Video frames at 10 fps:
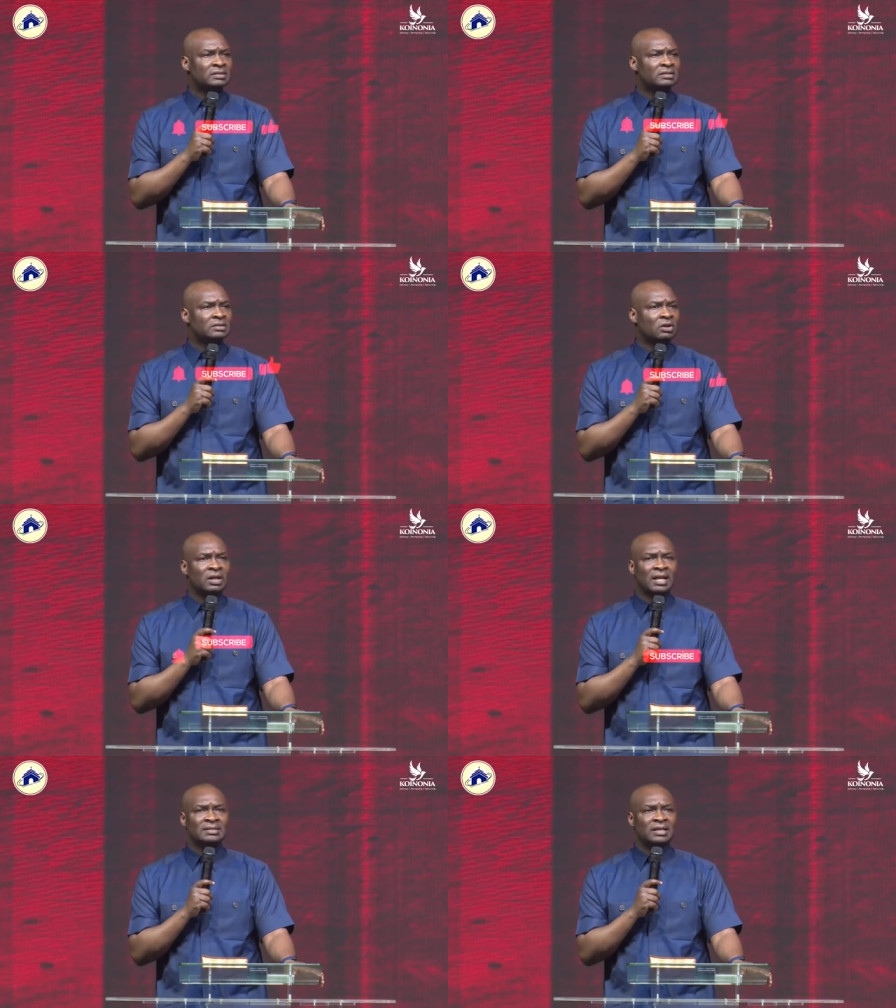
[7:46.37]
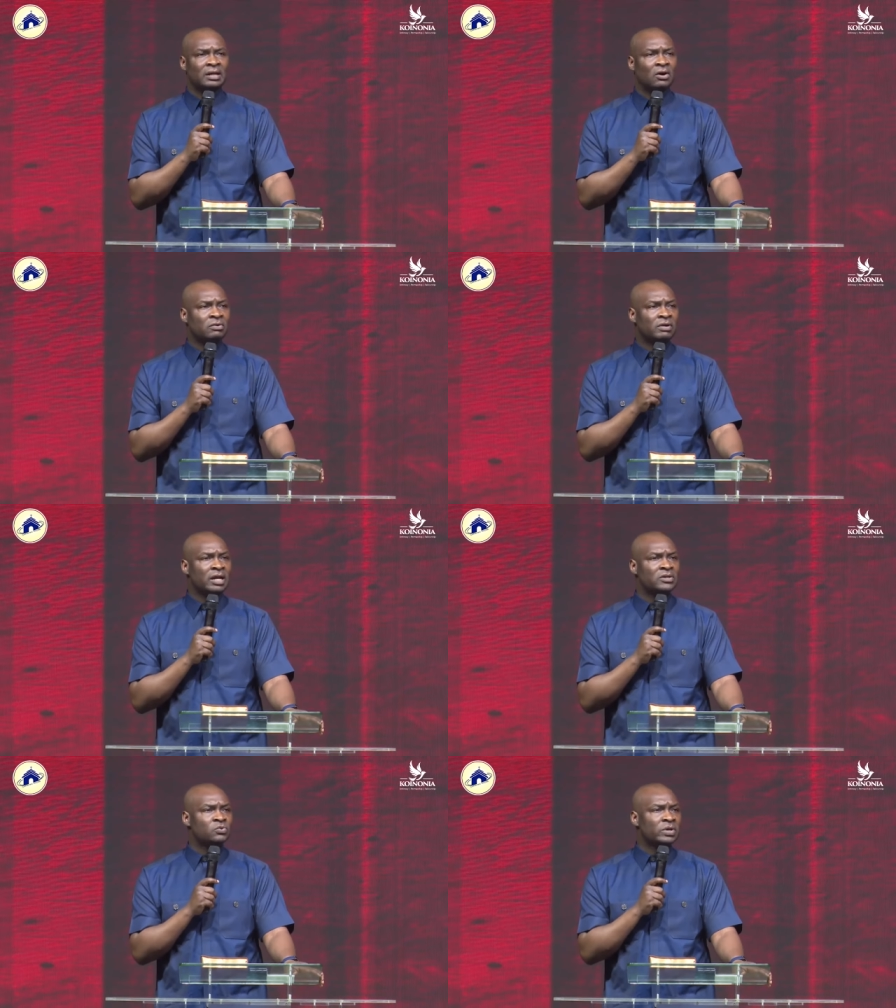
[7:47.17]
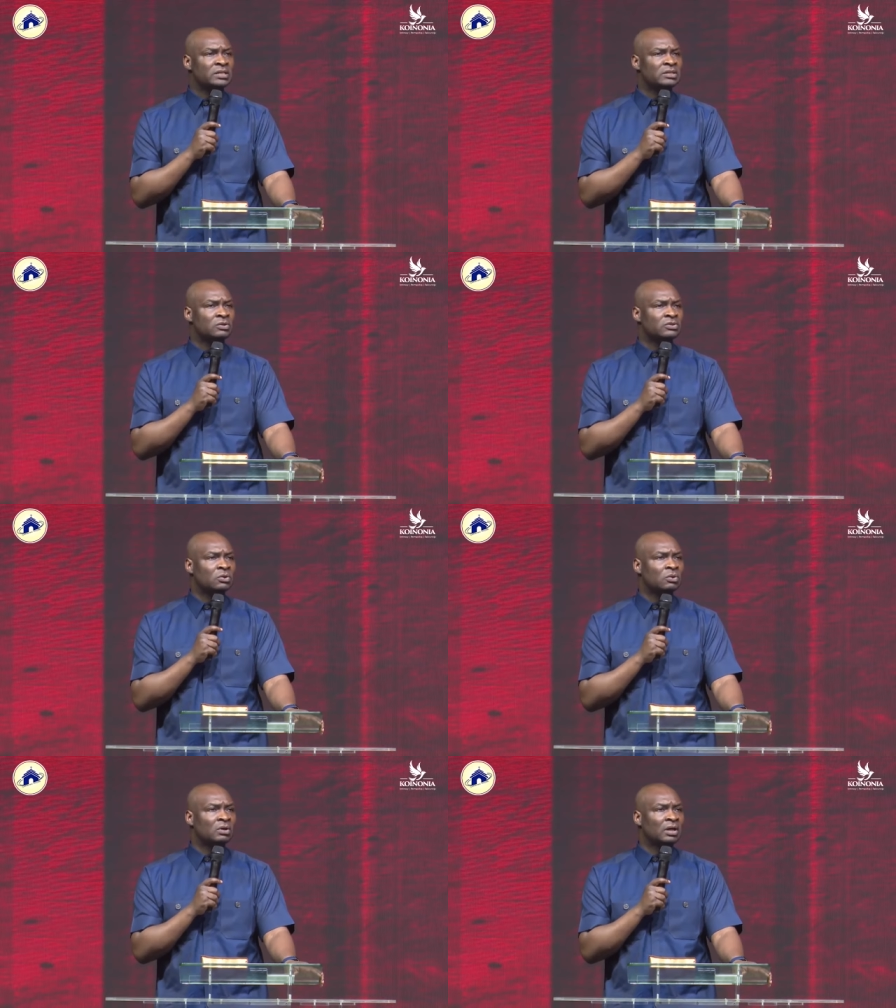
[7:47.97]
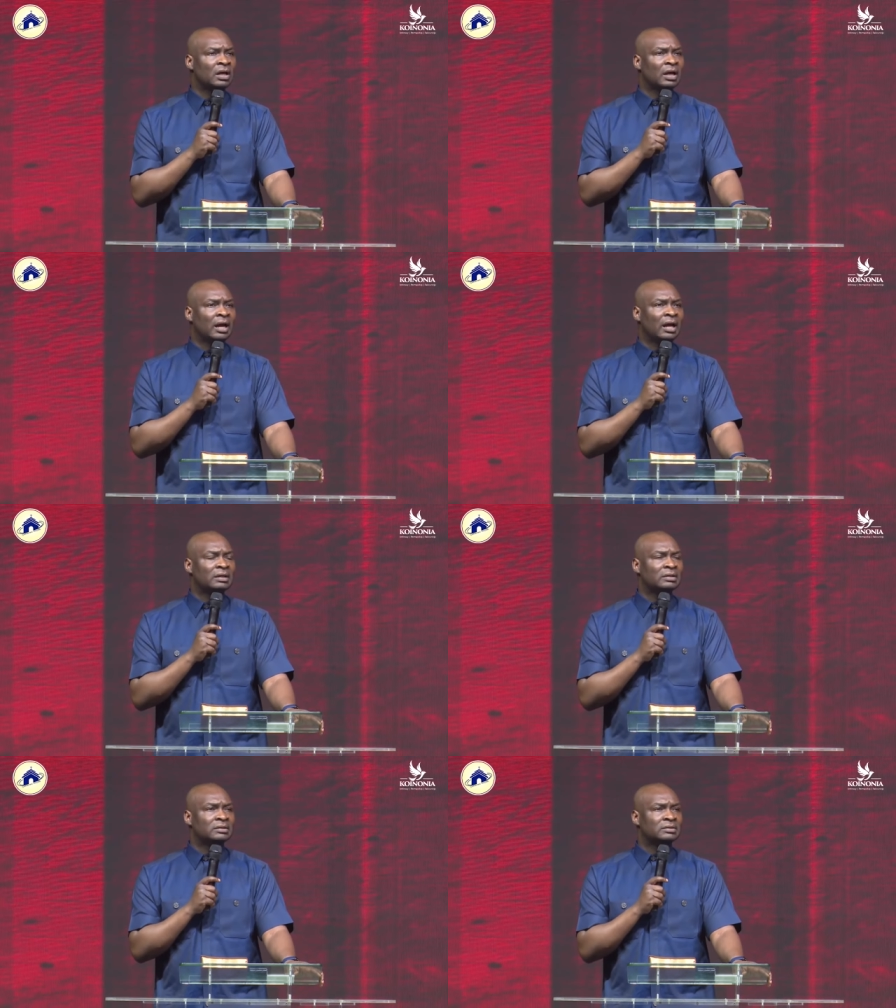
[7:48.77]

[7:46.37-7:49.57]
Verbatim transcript: It's not less than one hundred twenty or so. And